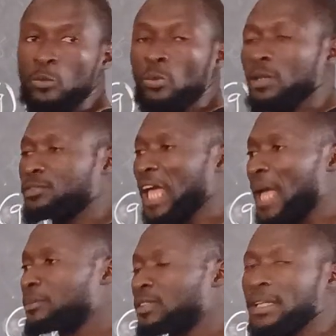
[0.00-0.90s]
12
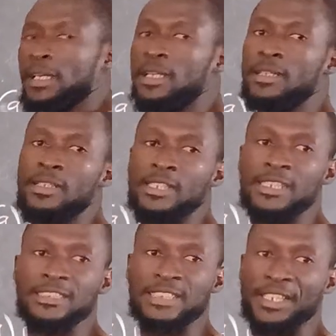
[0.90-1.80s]
times 3
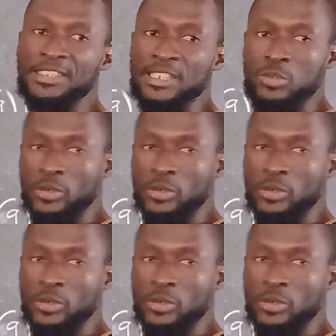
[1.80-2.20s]
is 36.